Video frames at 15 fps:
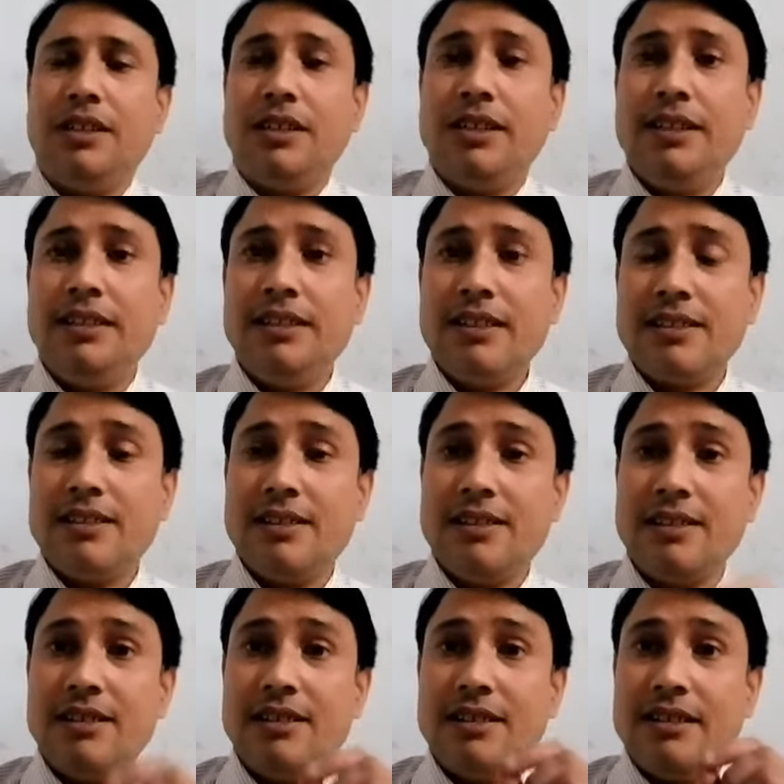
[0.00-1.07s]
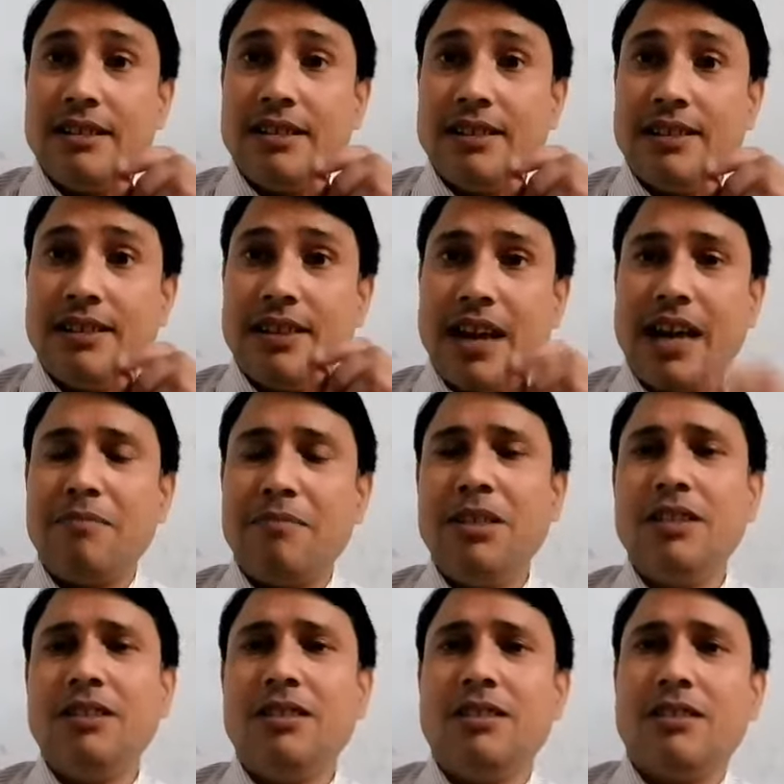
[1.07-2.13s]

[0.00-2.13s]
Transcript: It is the charming